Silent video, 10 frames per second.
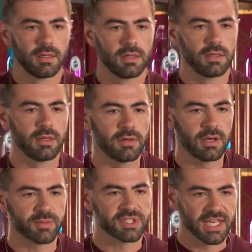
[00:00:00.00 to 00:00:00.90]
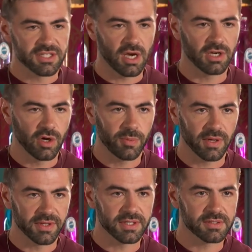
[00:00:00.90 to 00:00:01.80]
Right, Mercedes can't know
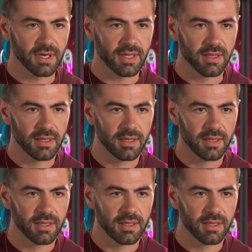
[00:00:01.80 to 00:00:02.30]
about this, right?